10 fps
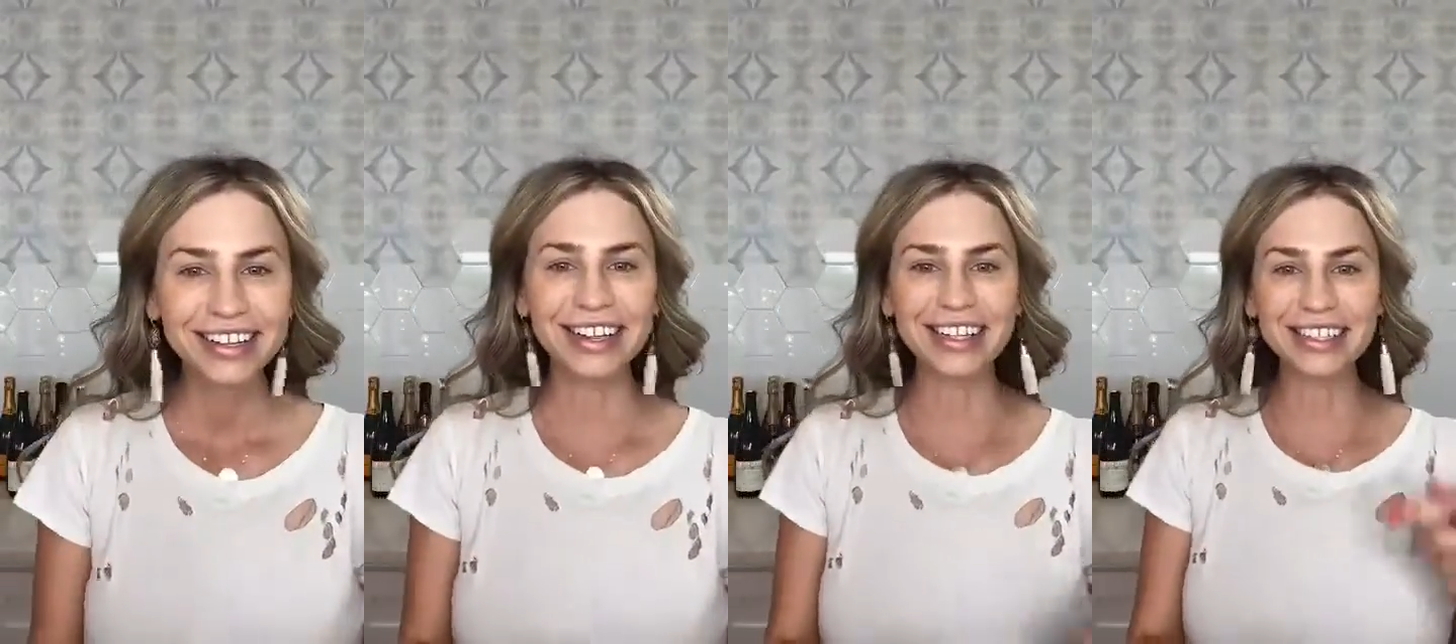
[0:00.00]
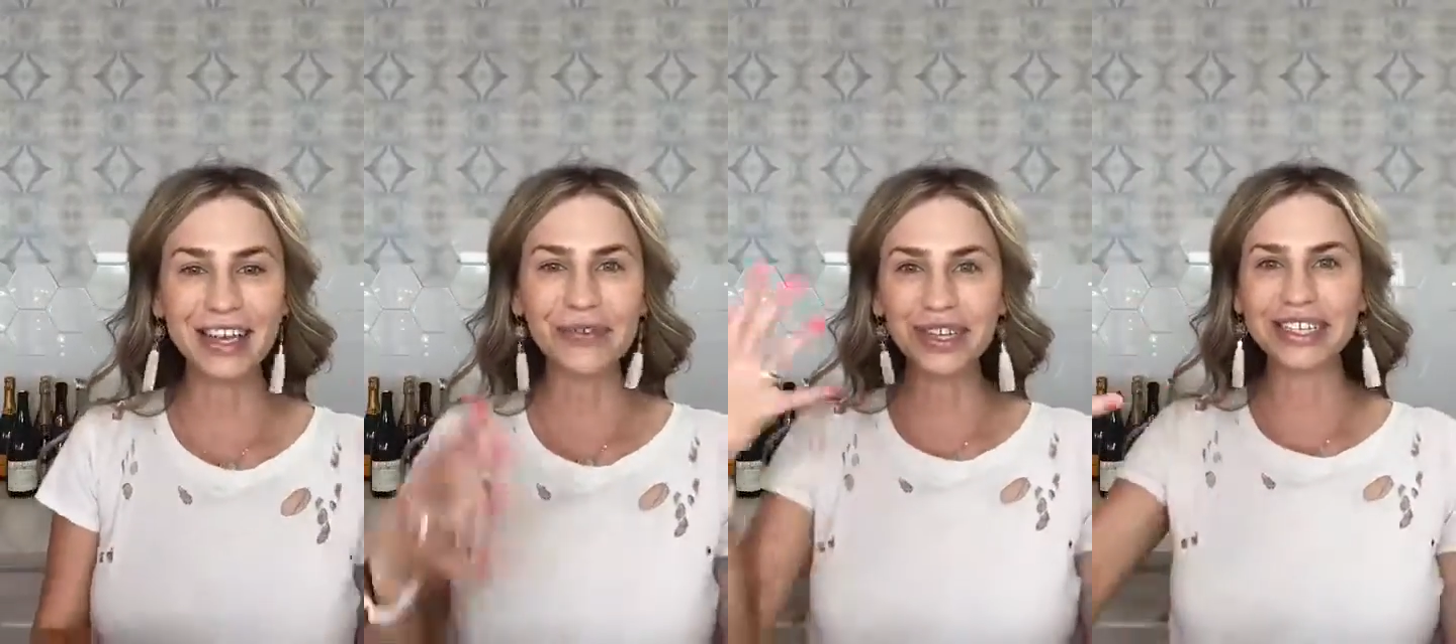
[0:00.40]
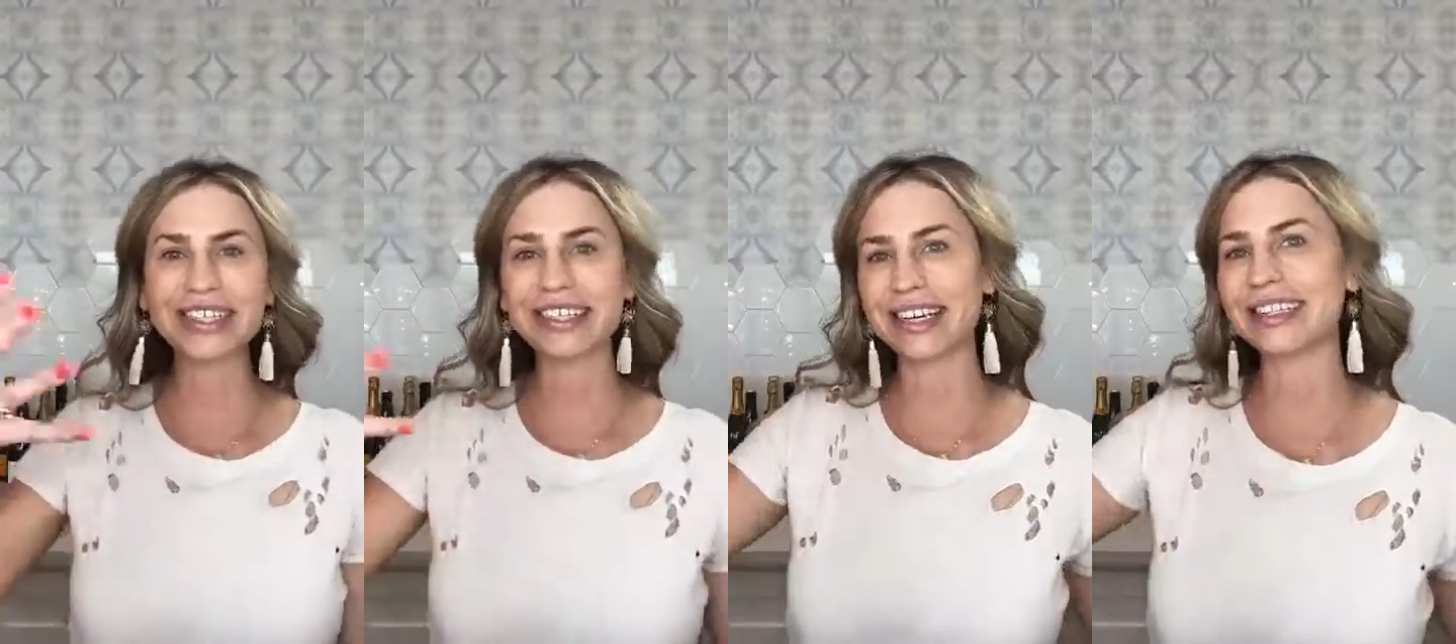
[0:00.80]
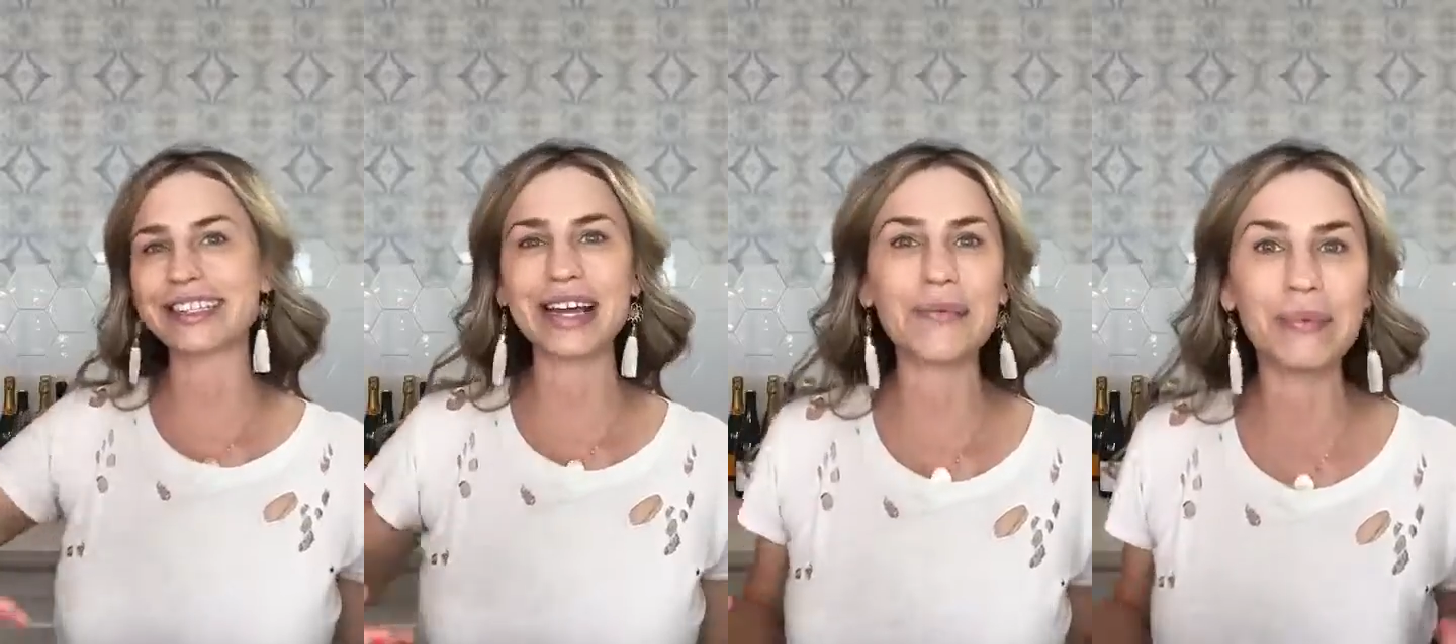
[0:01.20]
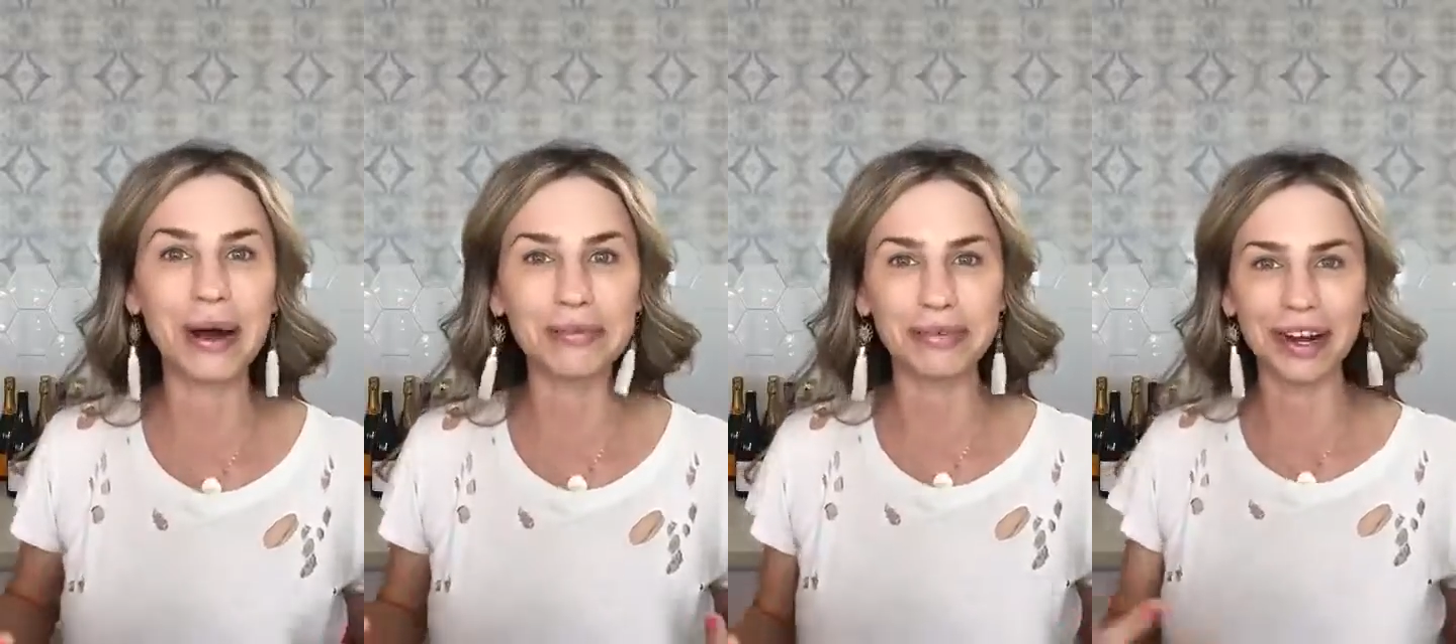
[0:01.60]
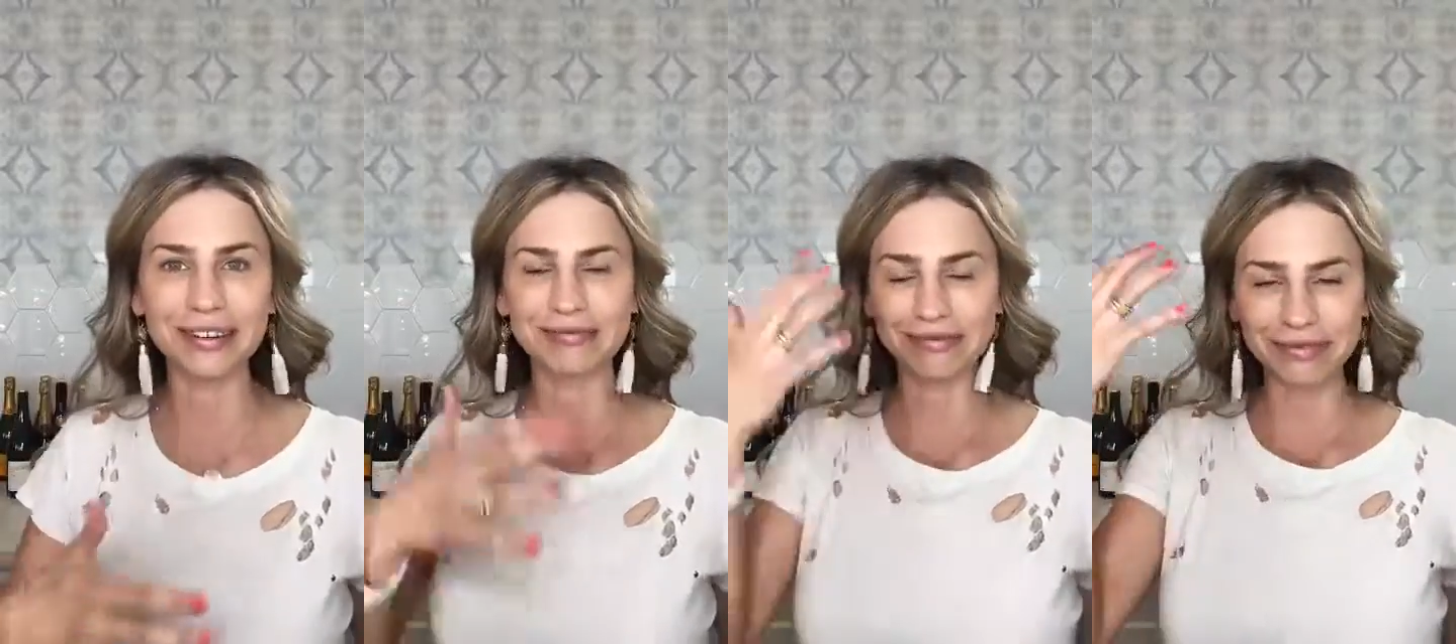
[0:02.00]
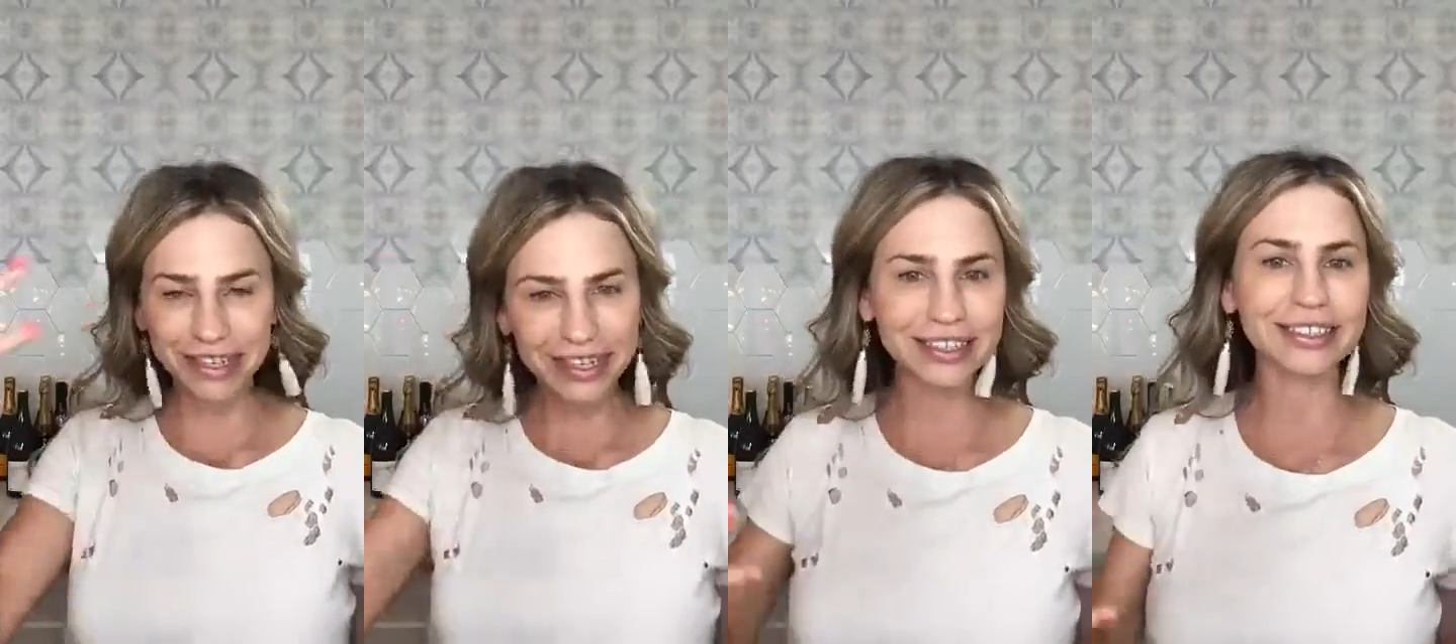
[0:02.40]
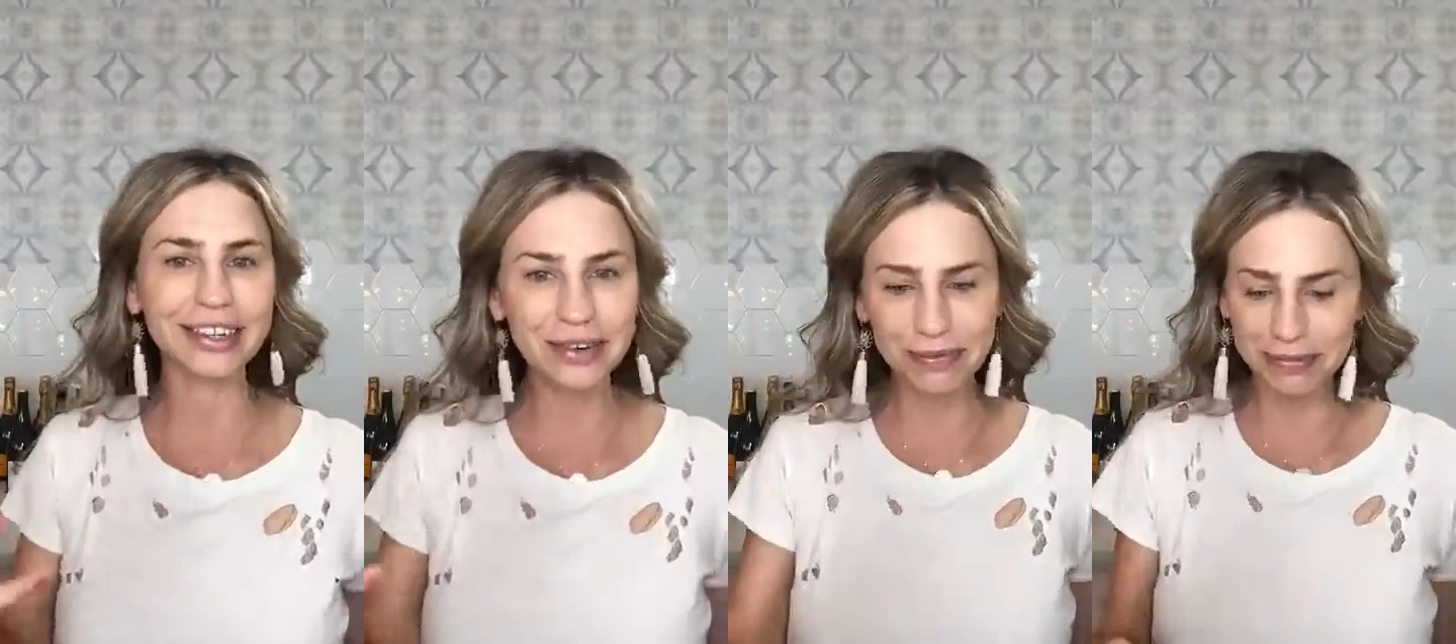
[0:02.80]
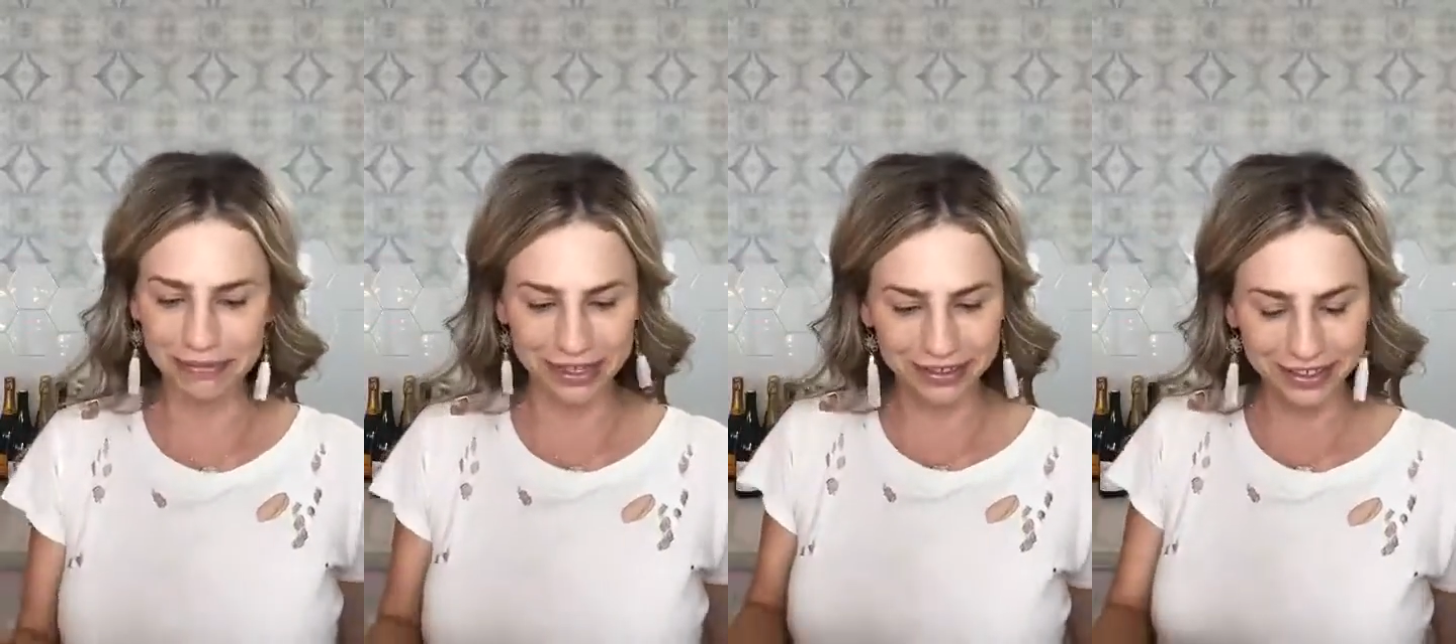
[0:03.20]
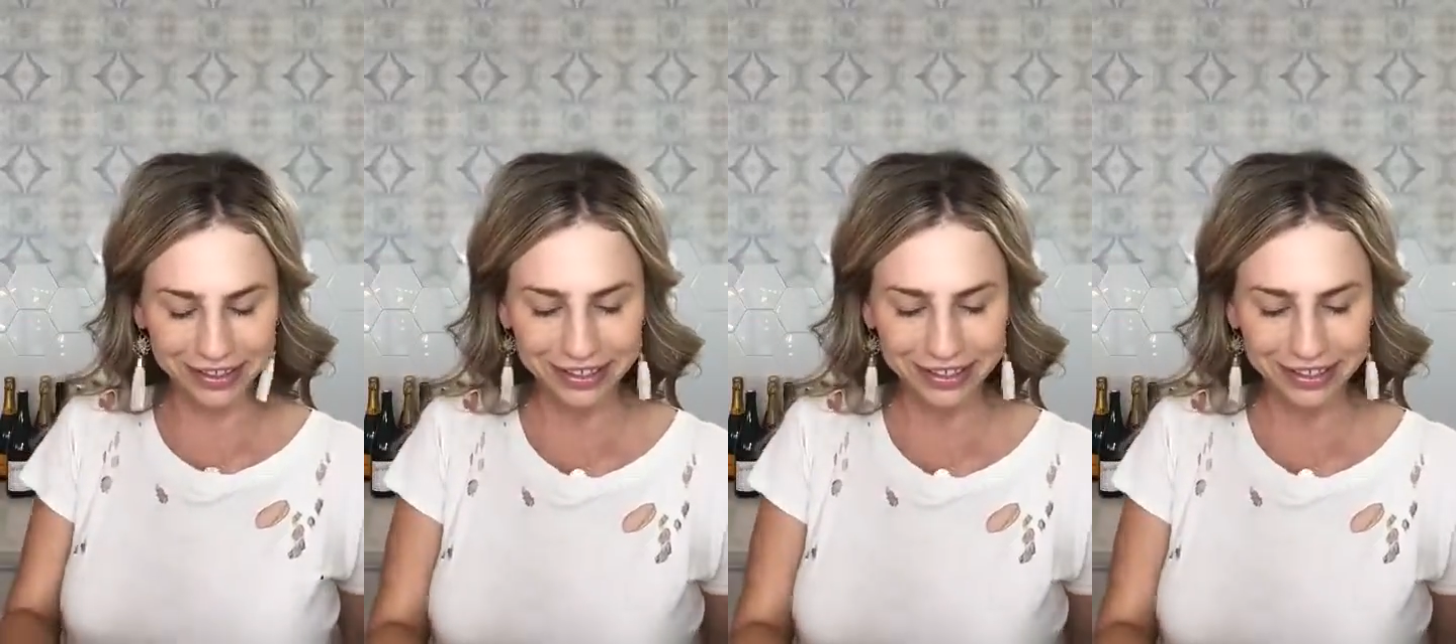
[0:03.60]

That's definitely a step up, right? I'm looking a little bit better.